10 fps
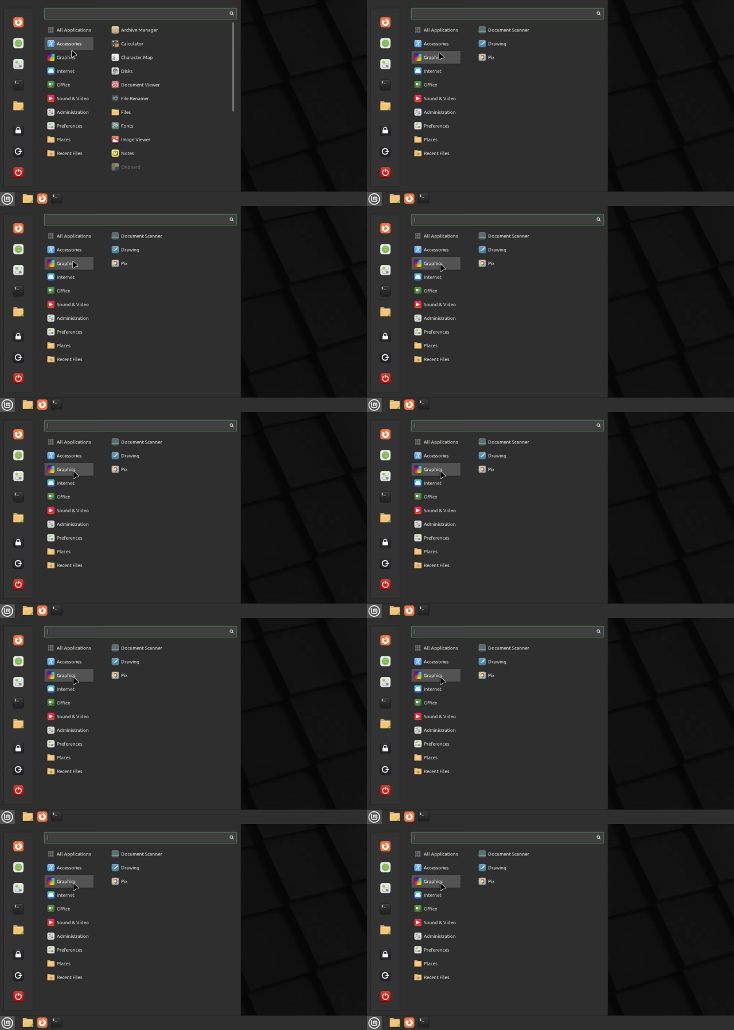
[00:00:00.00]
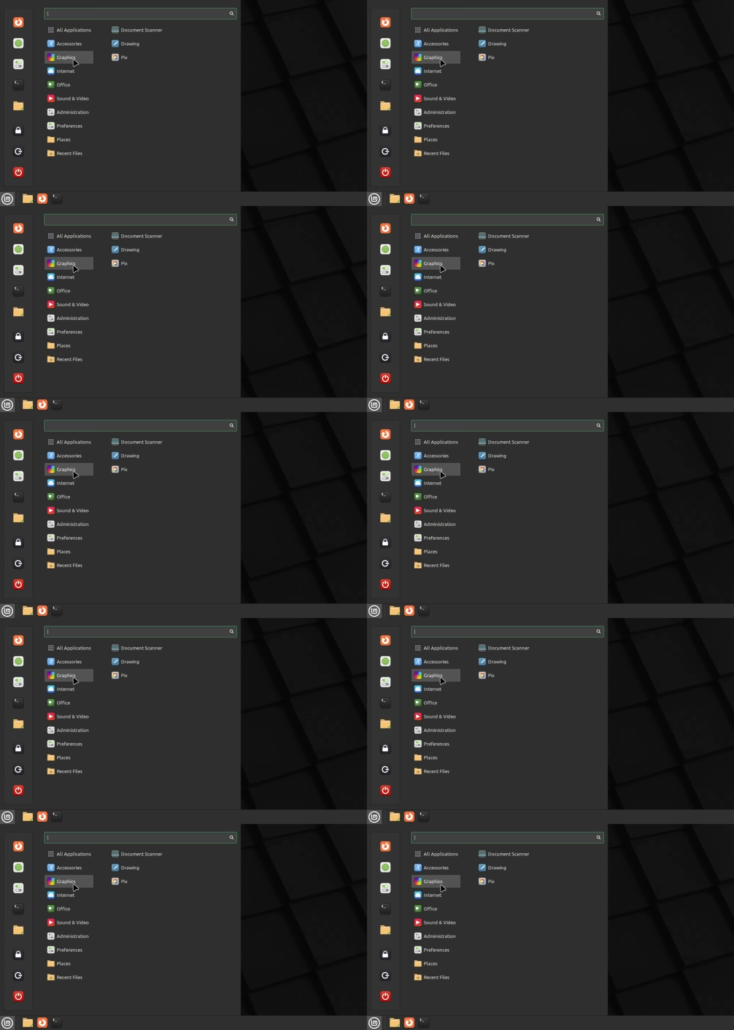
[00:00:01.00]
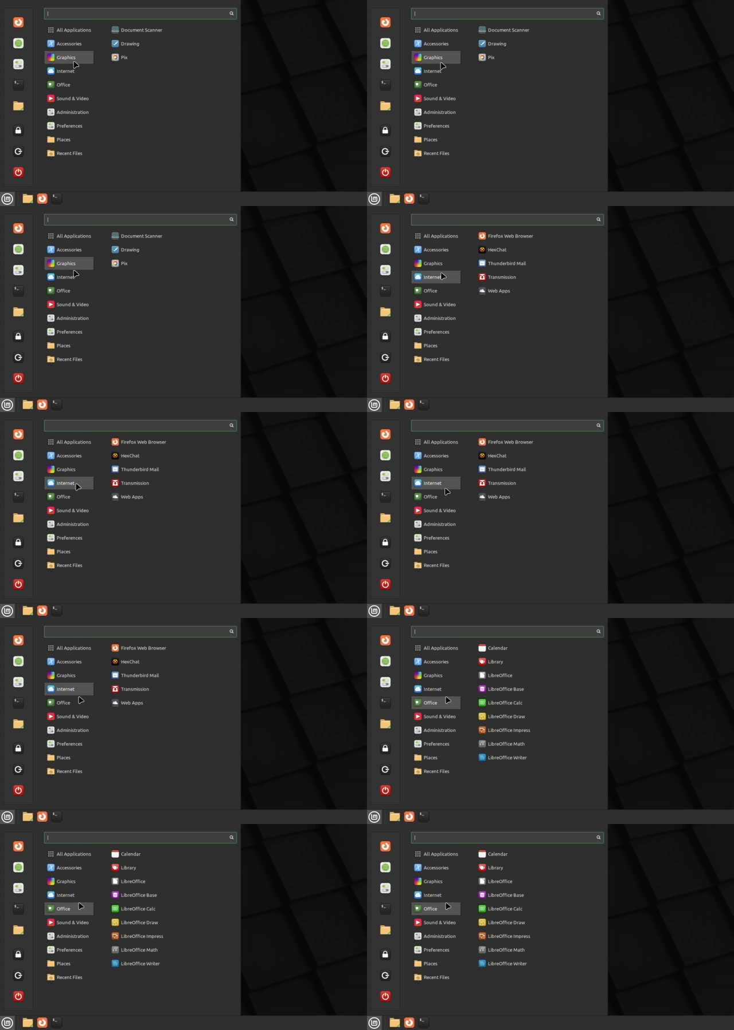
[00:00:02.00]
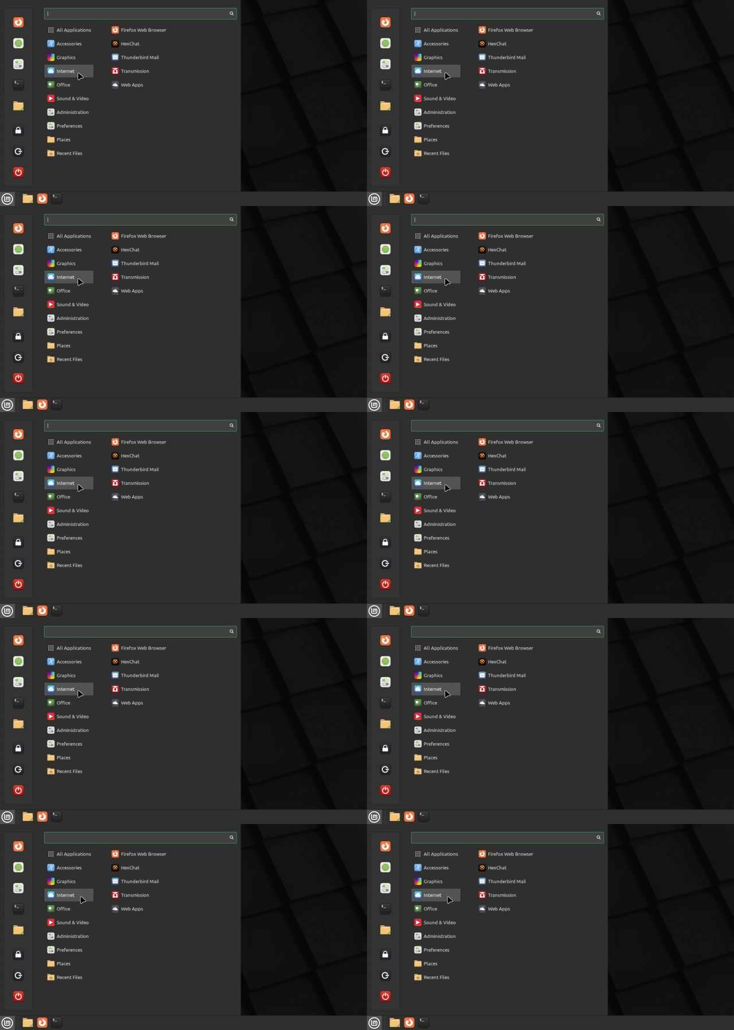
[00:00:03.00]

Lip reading: No face is visible, so there are no lips to read.